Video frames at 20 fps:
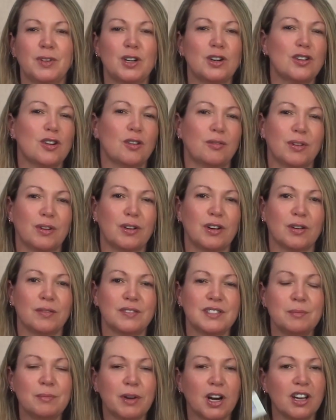not very
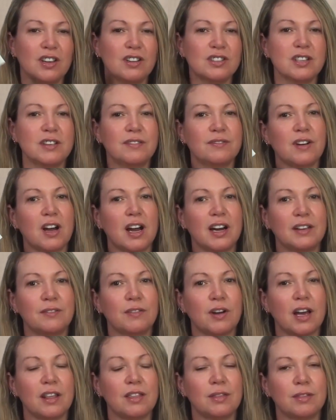often, but I usually find
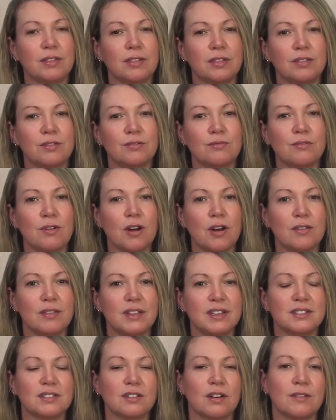if I throw
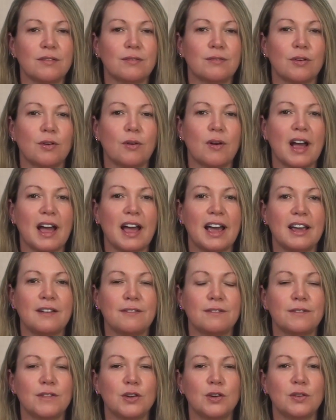this on for a
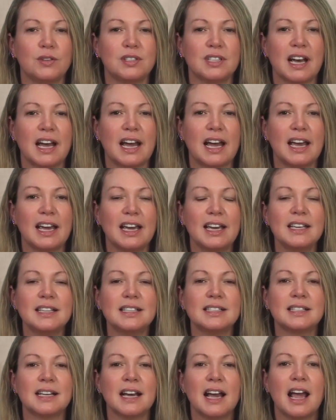few
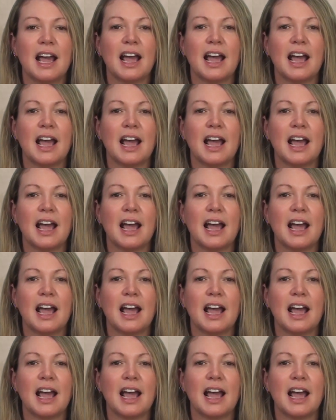days